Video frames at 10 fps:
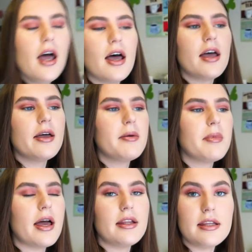um
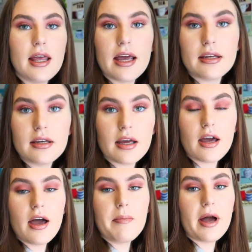and then
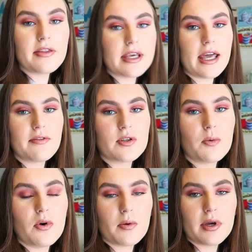um I think after
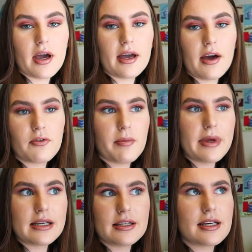the walk we're going out for a
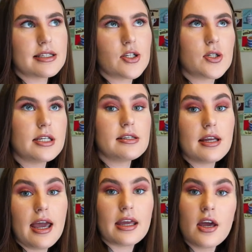meal, and that's literally
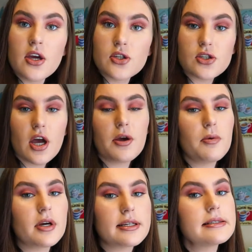today,
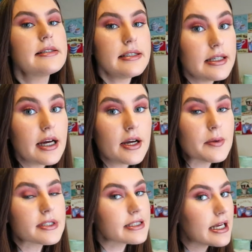so you
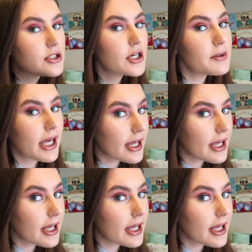know, stay tuned